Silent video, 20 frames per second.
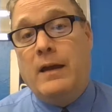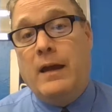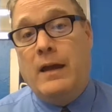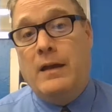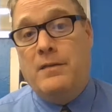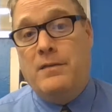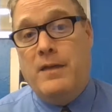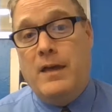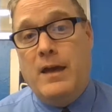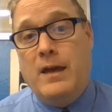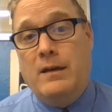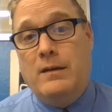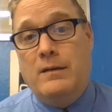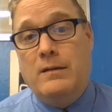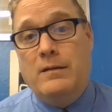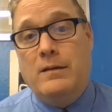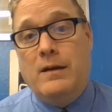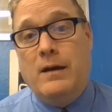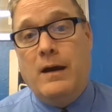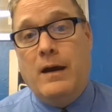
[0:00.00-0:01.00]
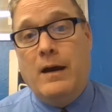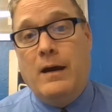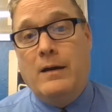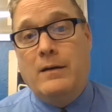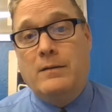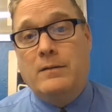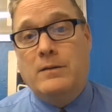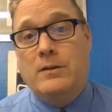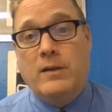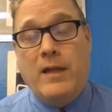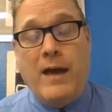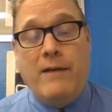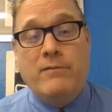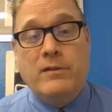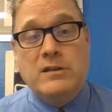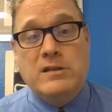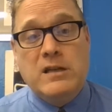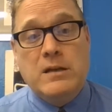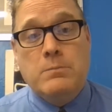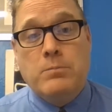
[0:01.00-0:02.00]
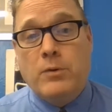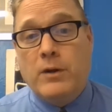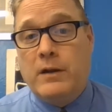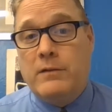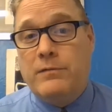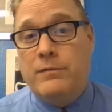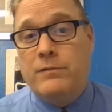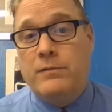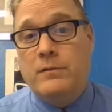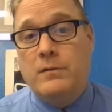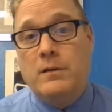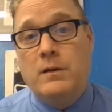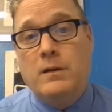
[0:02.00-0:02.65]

and then you'll have a debrief,